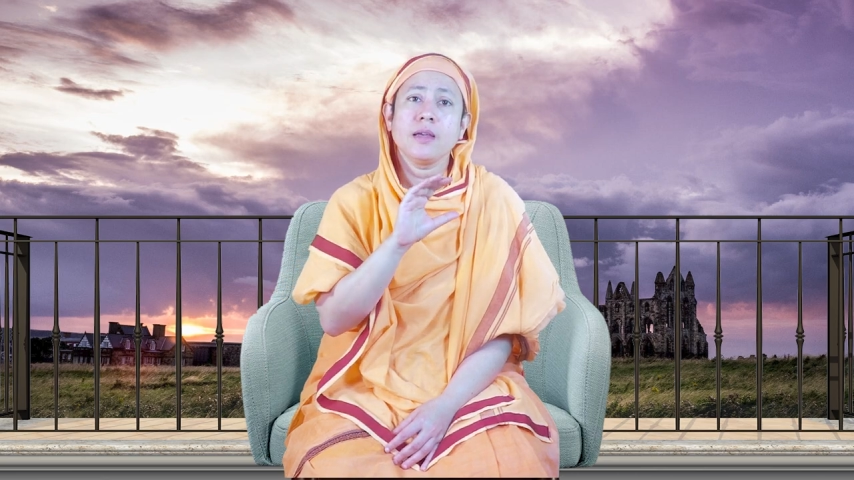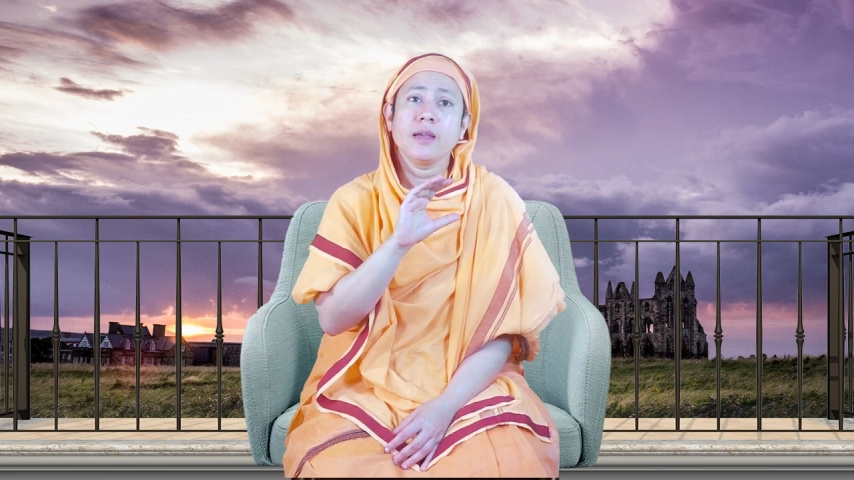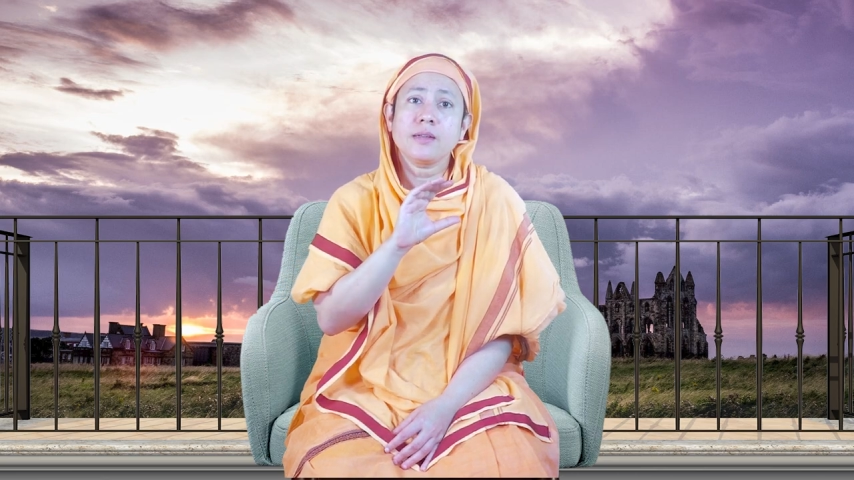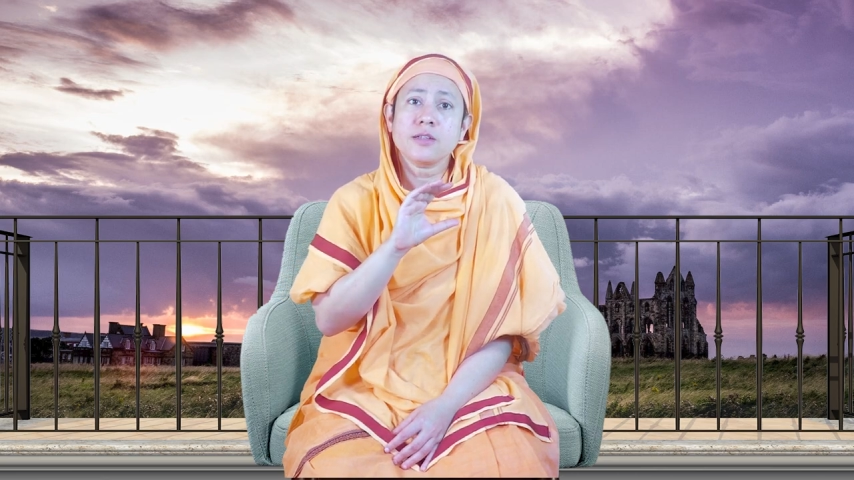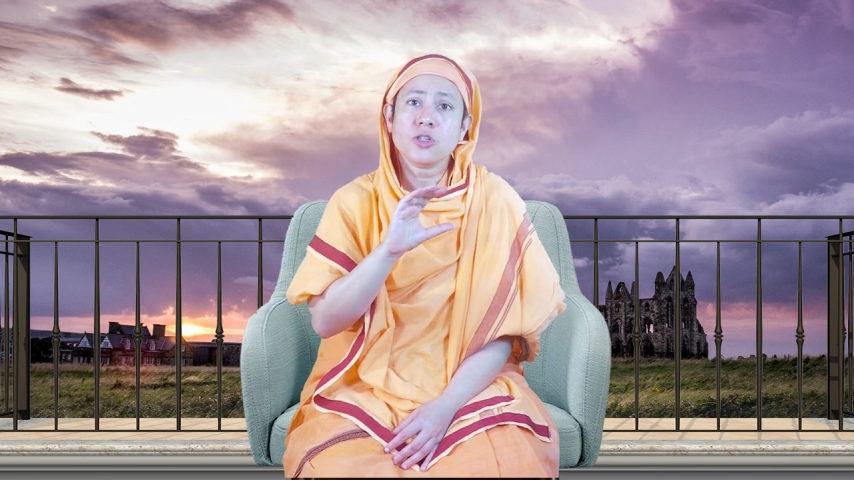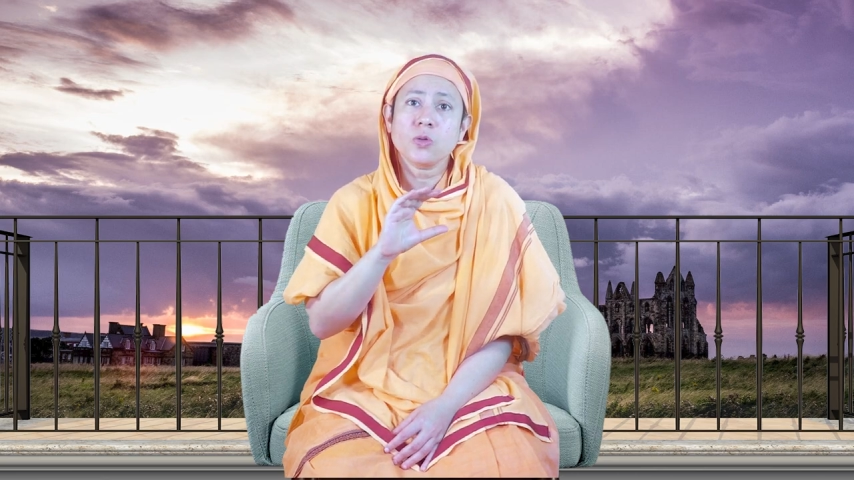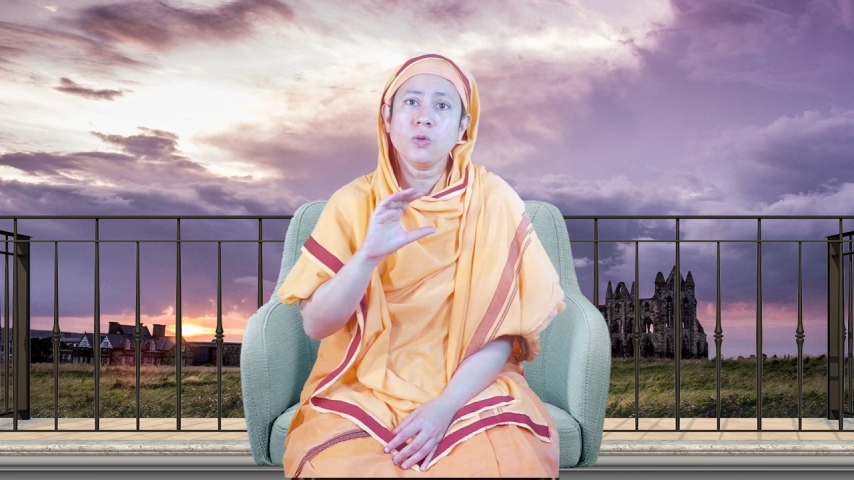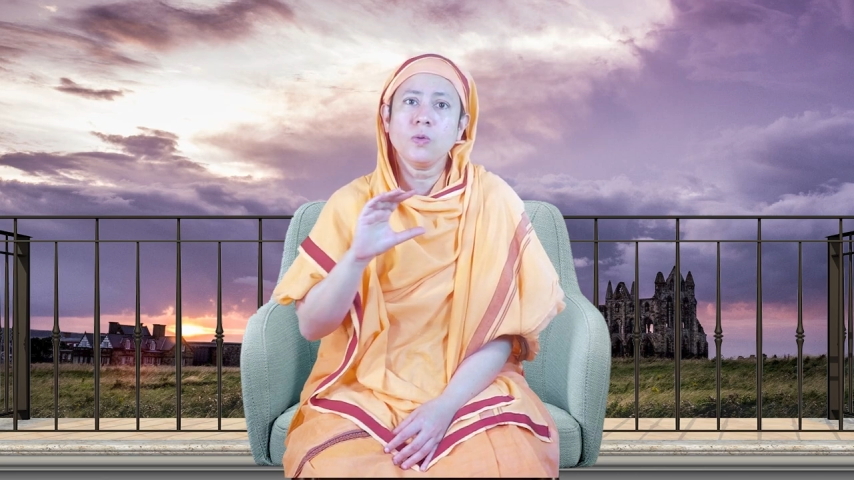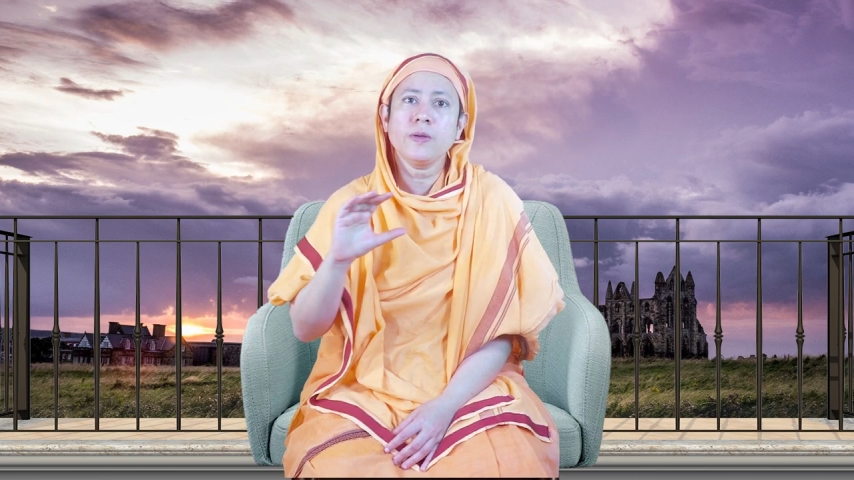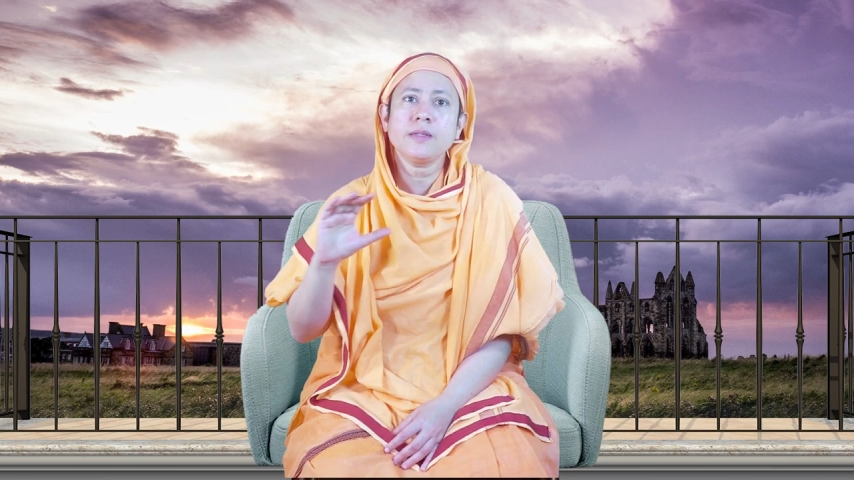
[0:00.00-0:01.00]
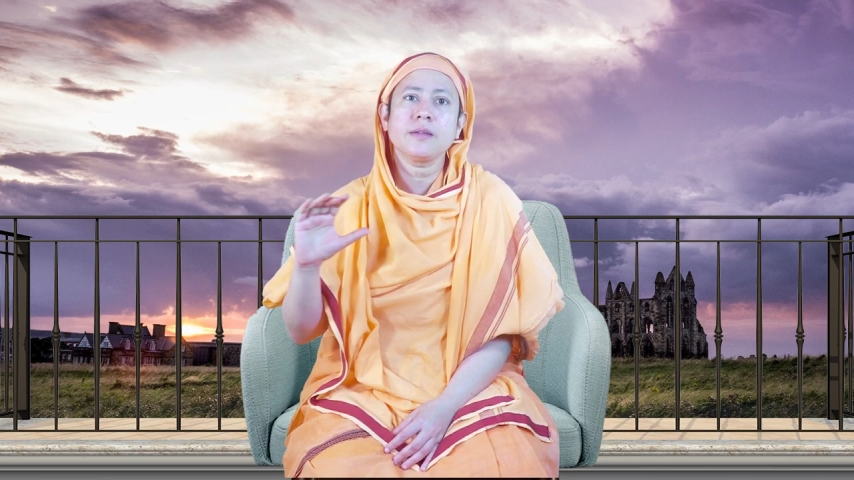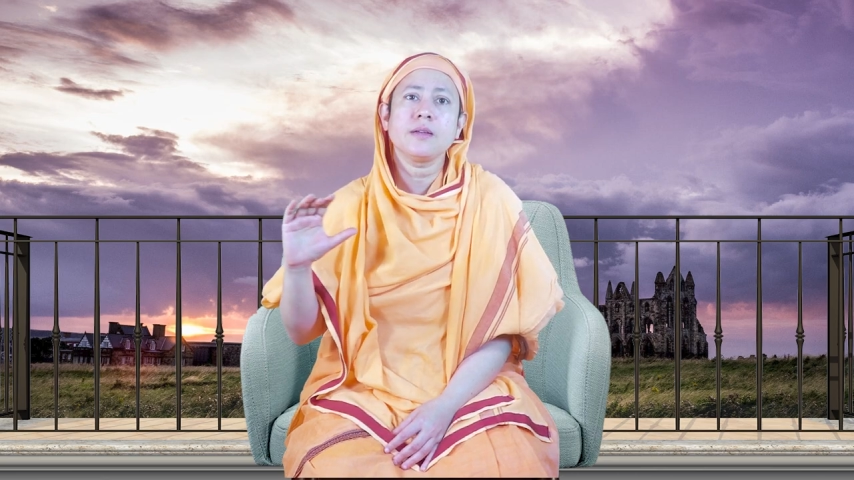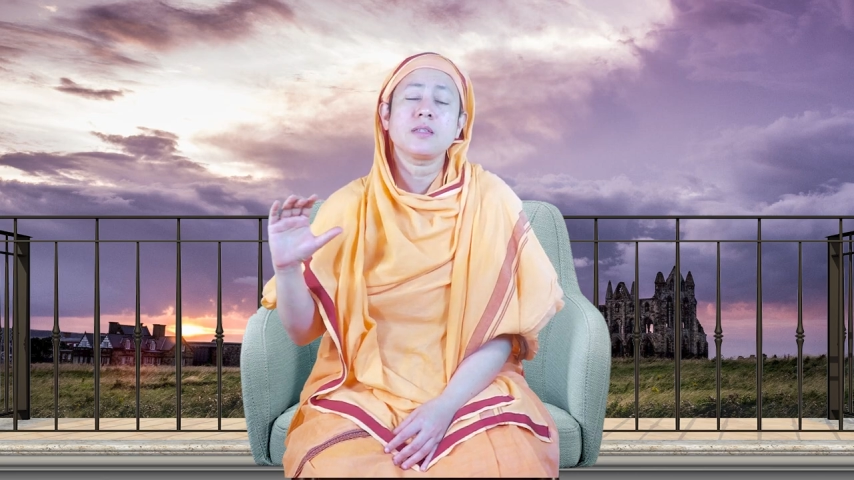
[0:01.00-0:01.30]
it is to do with